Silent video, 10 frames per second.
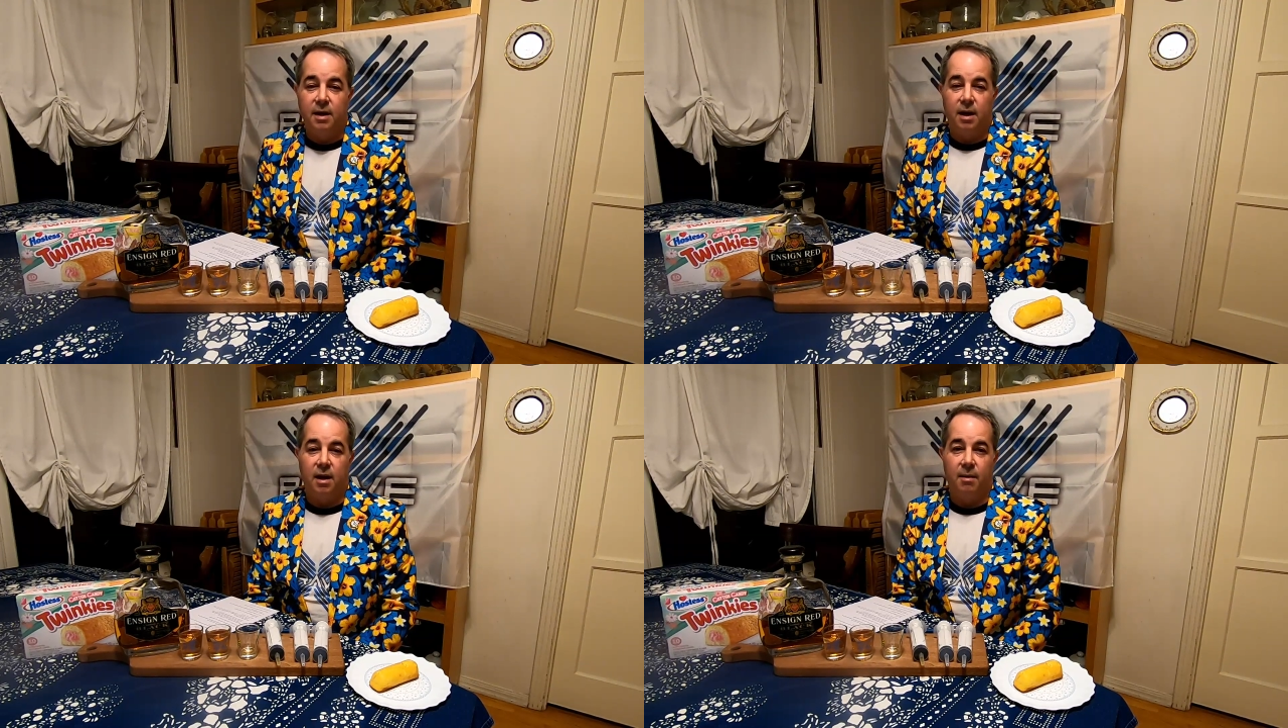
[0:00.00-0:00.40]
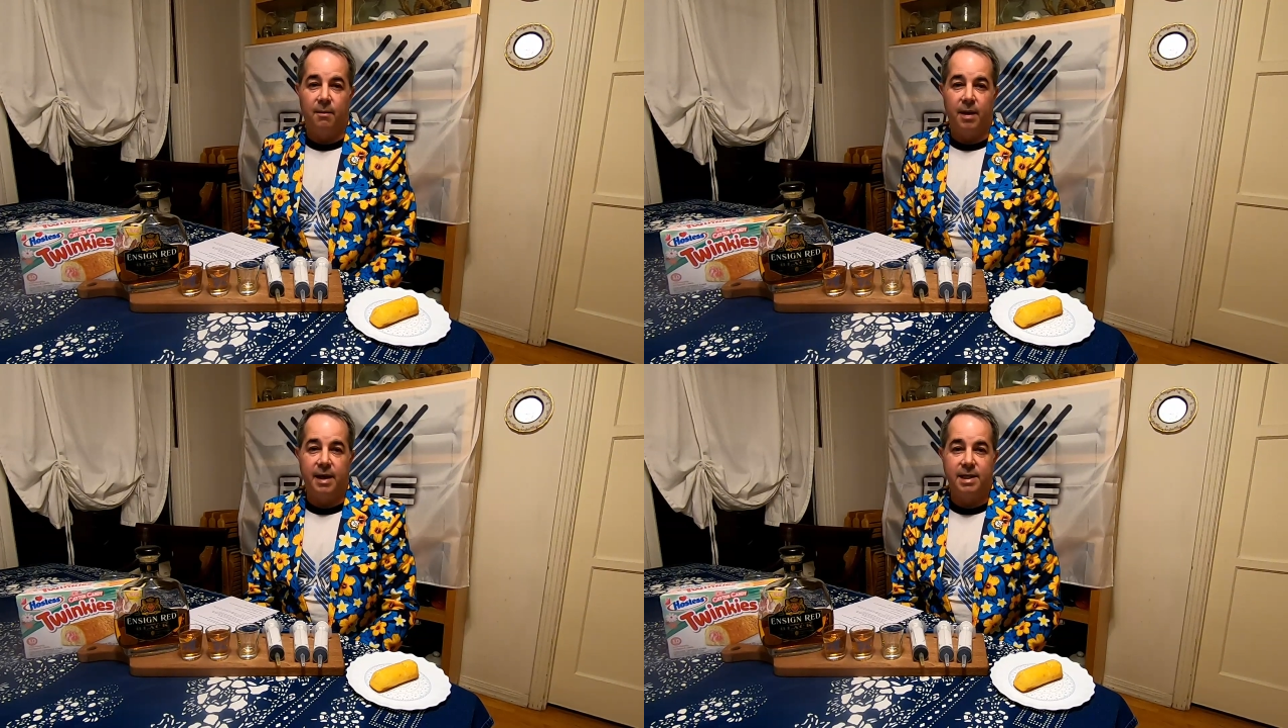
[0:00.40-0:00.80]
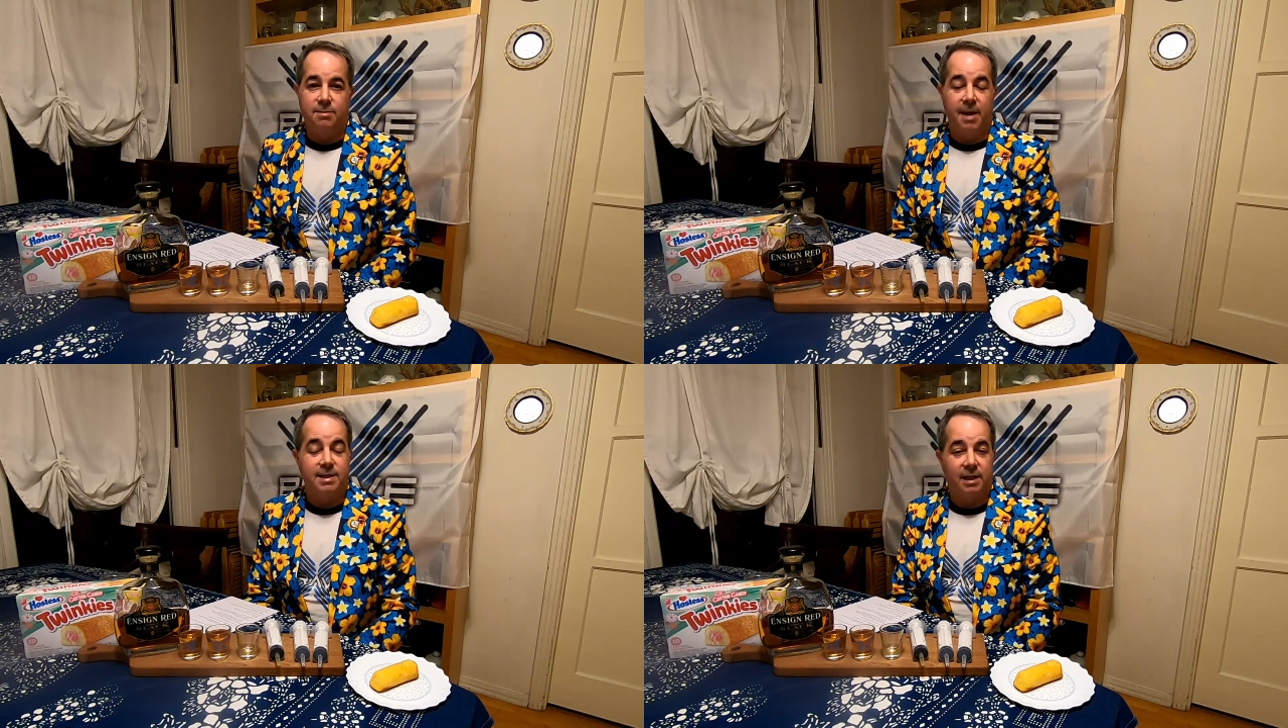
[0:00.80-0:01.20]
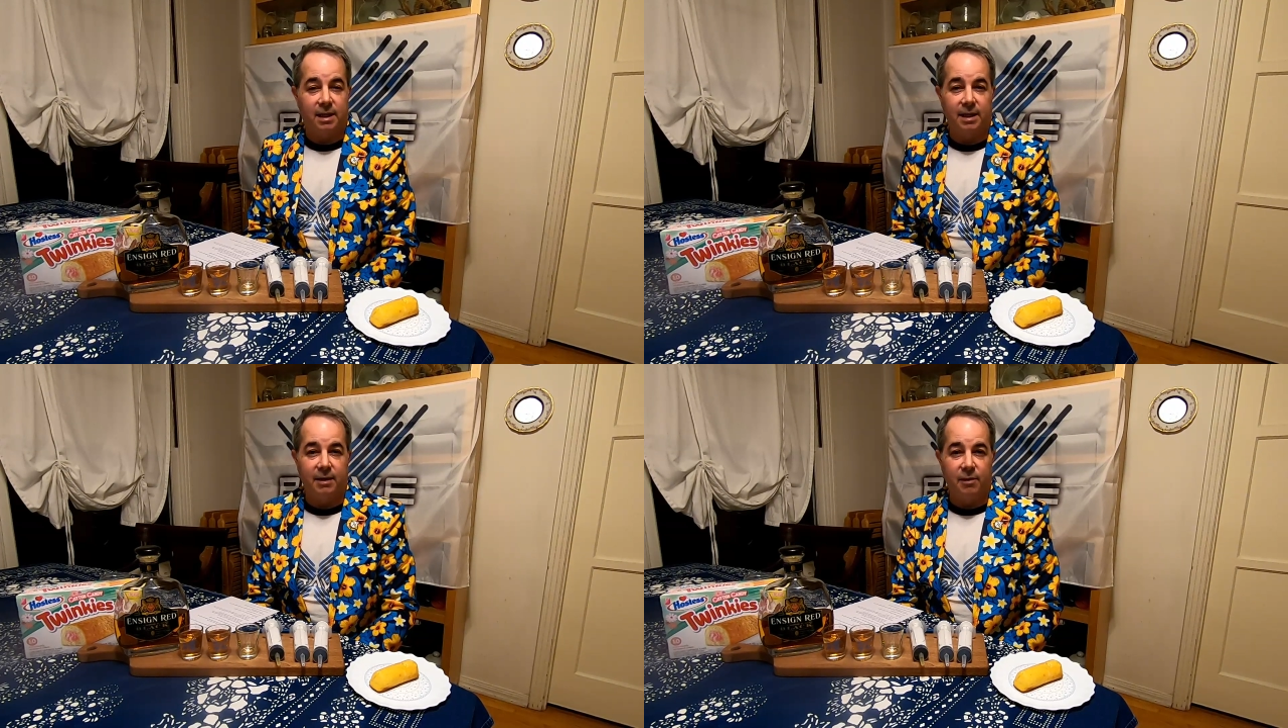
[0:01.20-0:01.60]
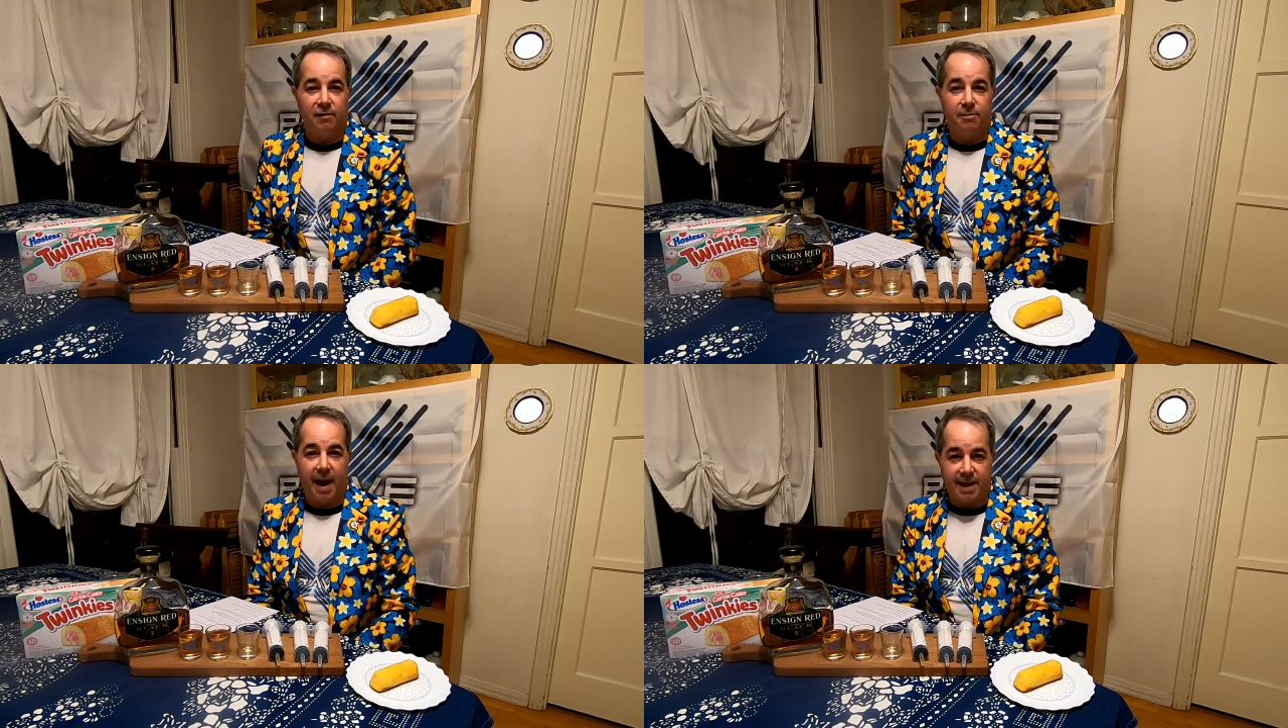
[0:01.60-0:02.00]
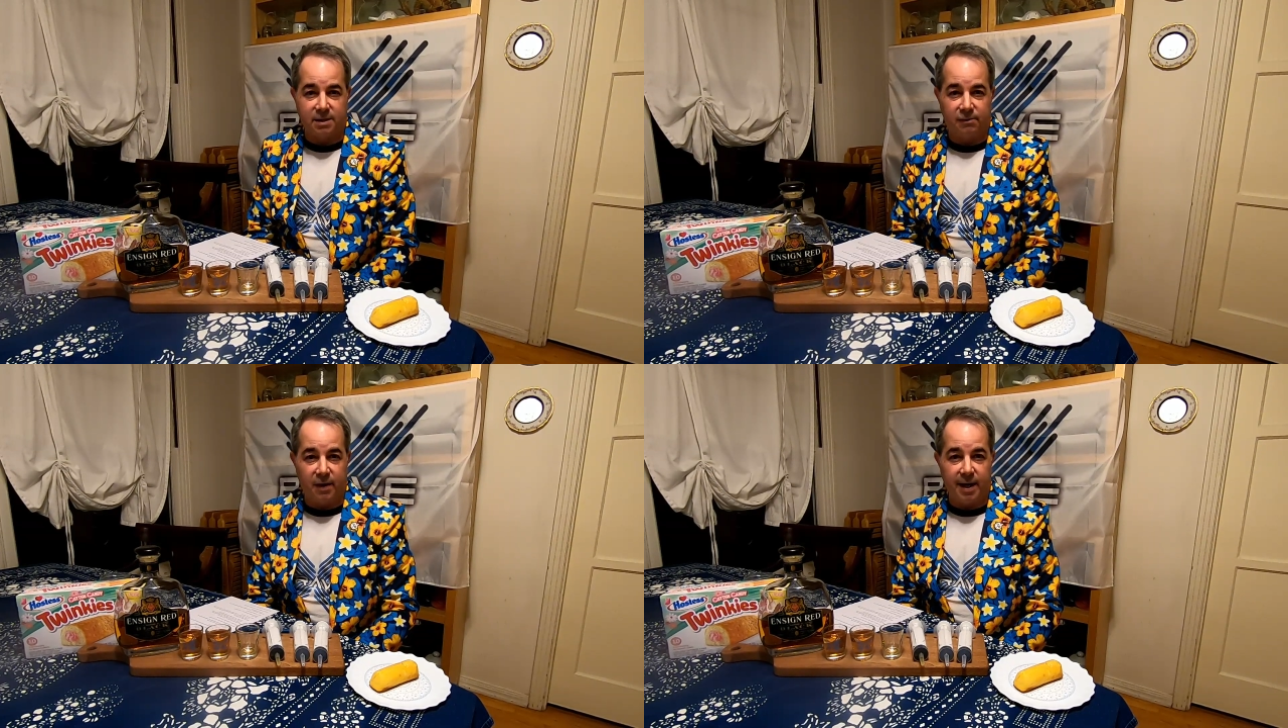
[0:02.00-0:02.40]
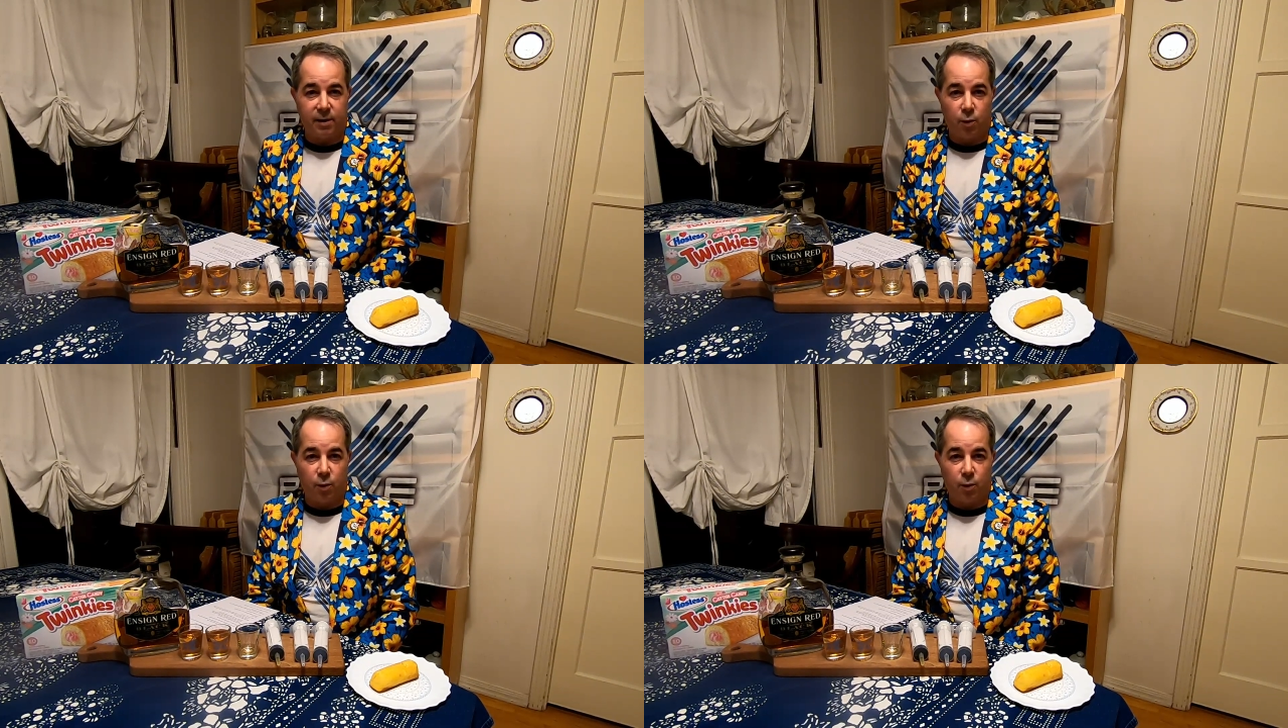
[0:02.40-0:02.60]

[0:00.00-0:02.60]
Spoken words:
It is basically, we've pacified